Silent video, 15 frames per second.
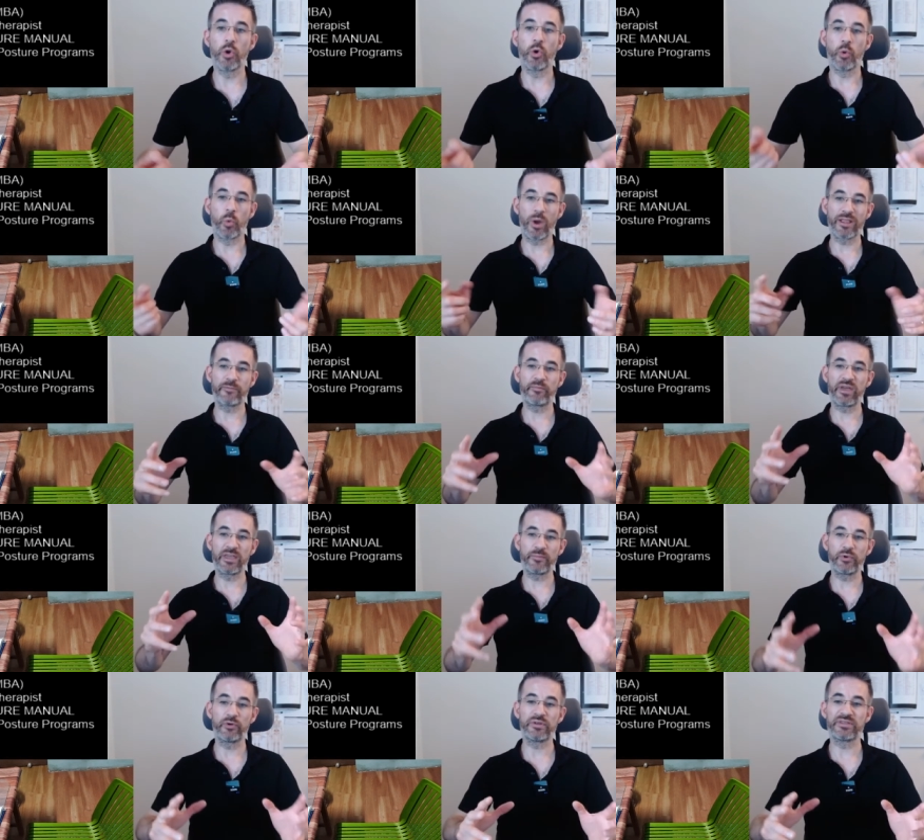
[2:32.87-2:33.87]
When
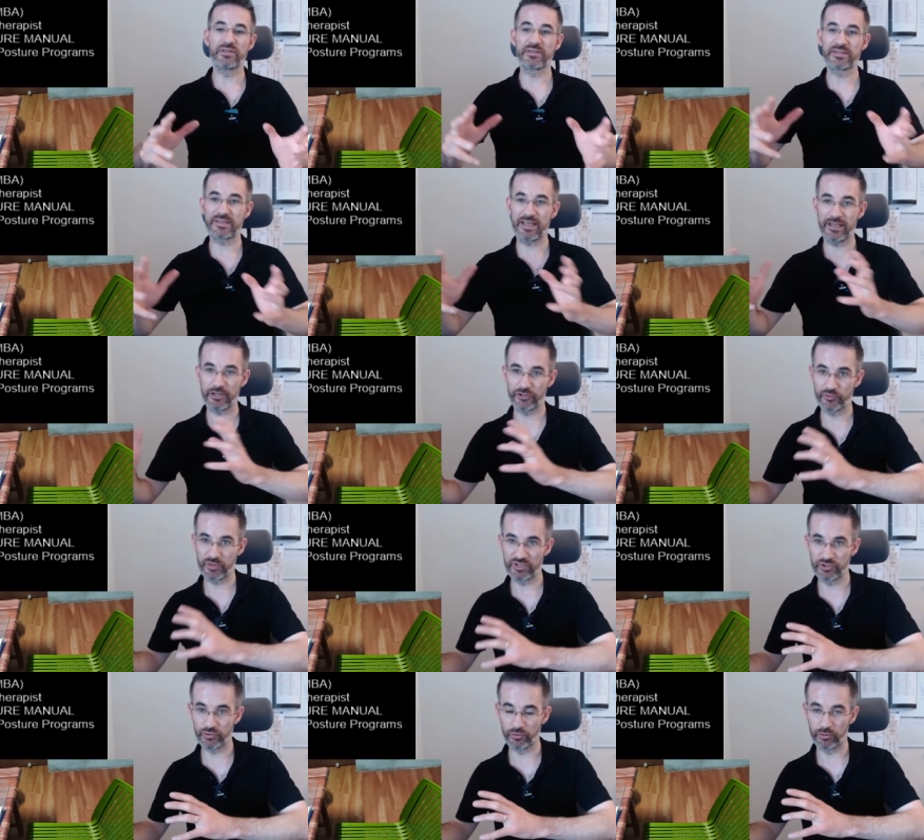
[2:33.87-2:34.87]
paper is a
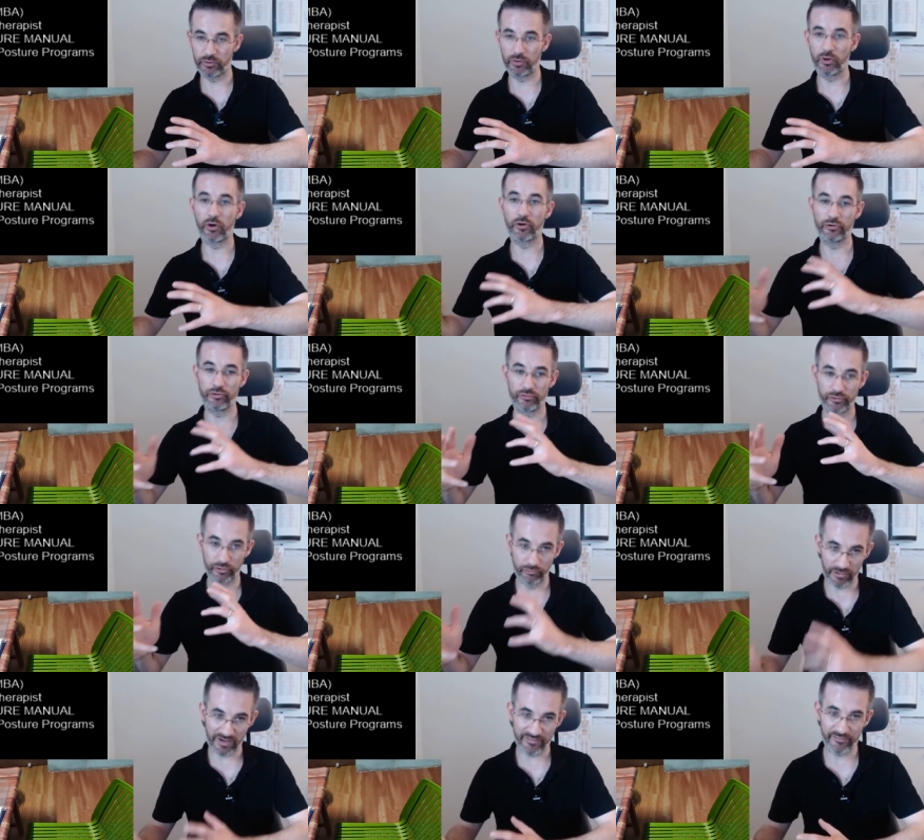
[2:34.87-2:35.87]
secondary tool or a
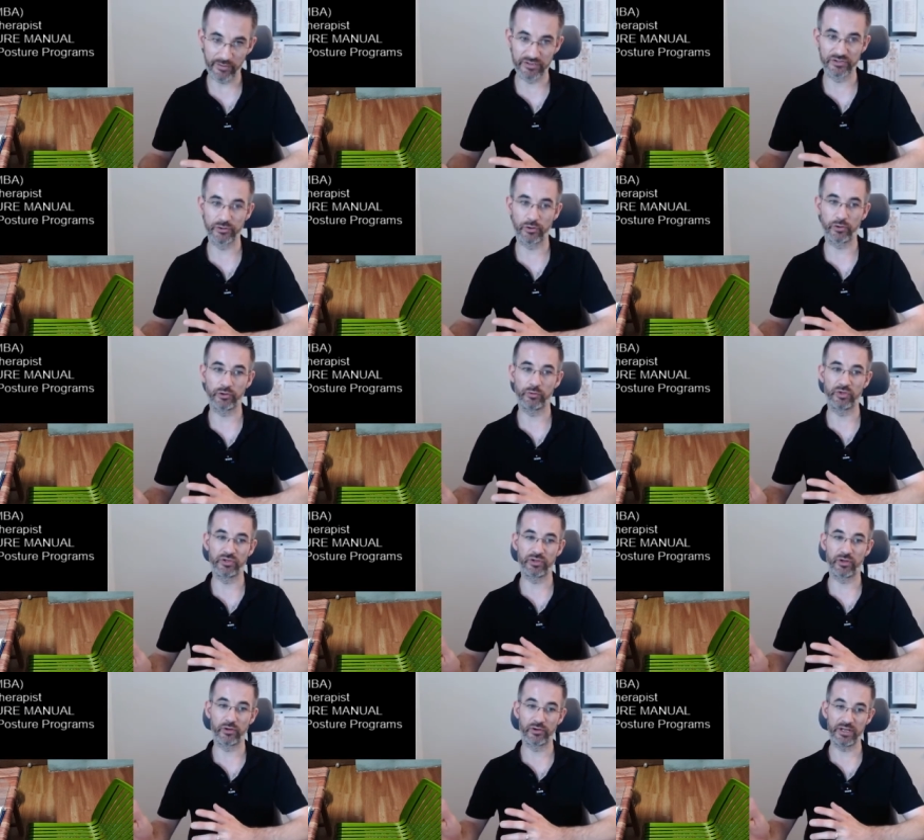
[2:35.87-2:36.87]
reference
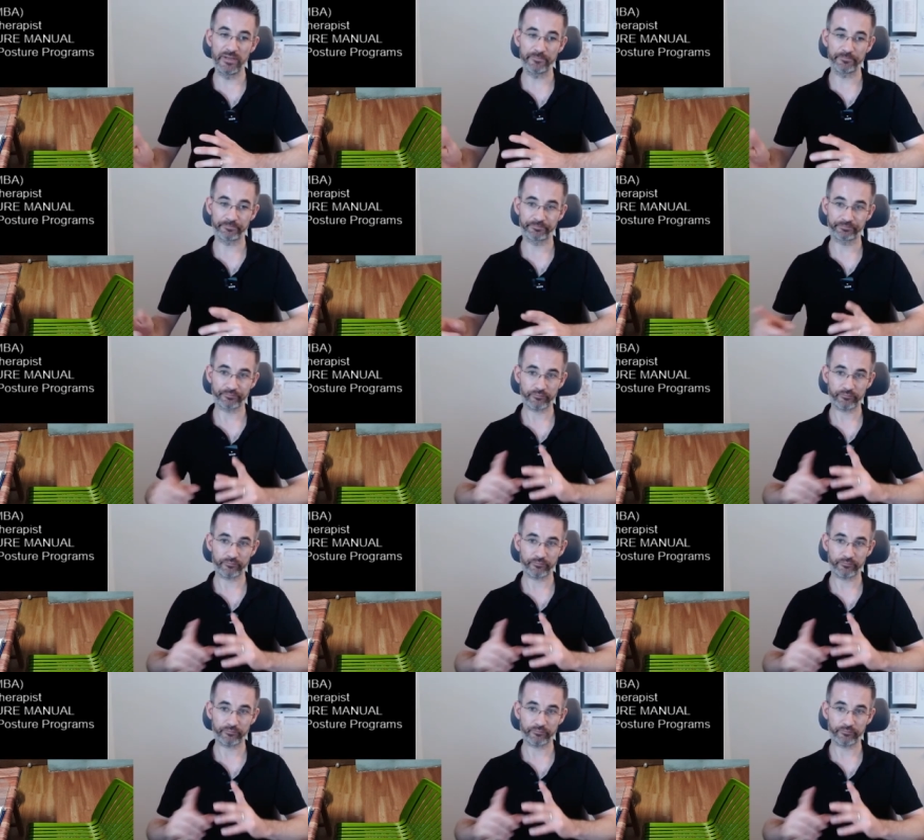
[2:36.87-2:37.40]
document only,